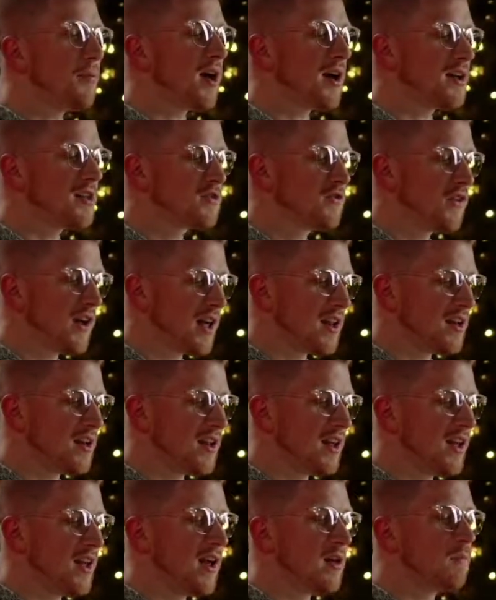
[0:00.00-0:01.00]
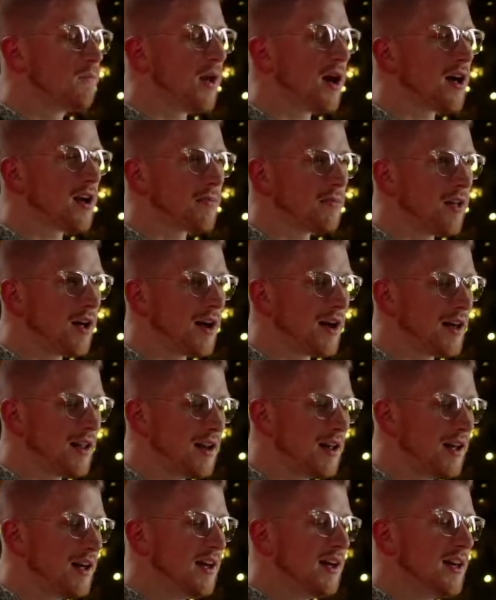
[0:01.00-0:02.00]
line is vanity and bottom
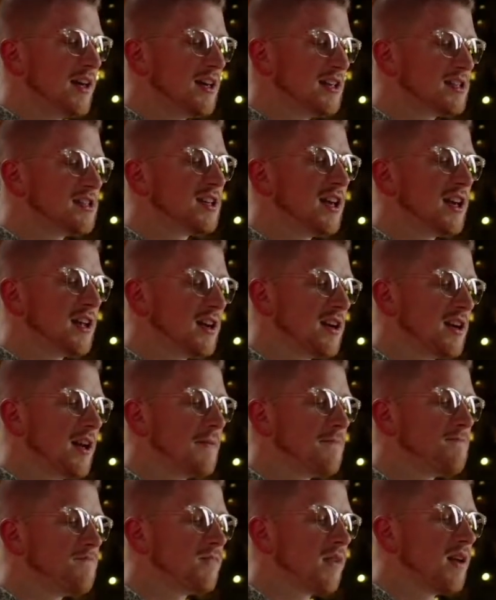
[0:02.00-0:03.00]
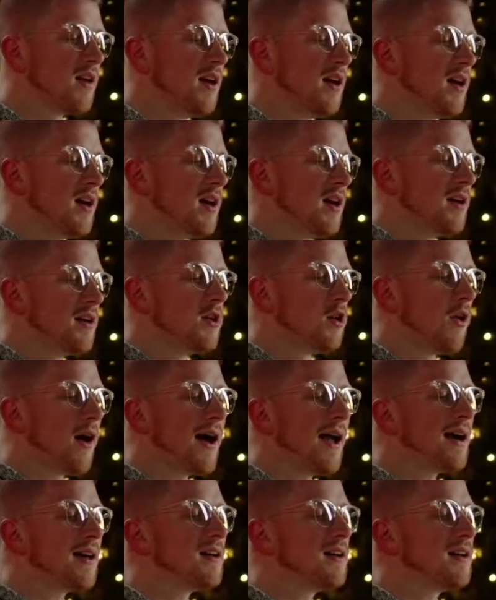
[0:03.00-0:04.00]
line is sanity. You
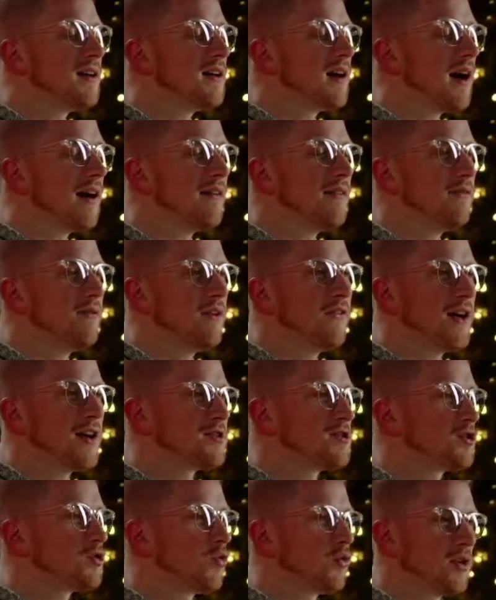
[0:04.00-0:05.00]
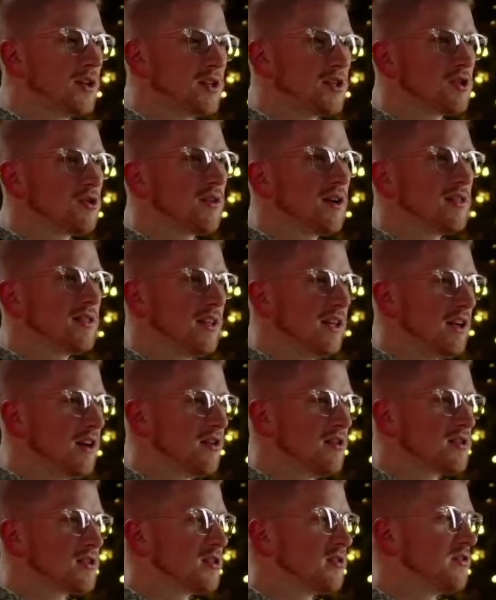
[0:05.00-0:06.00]
know, we've had stories throughout the
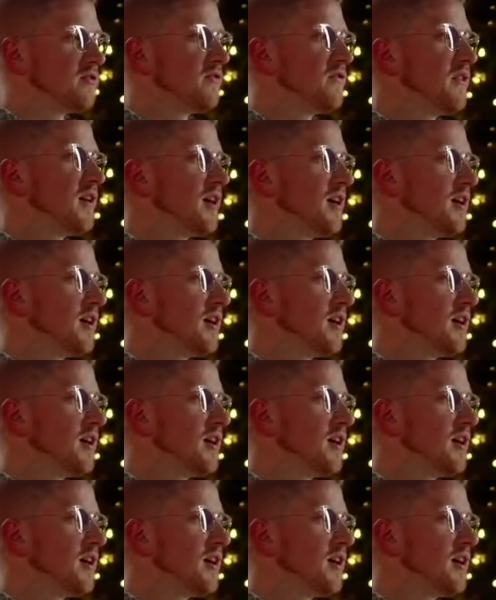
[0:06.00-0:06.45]
years of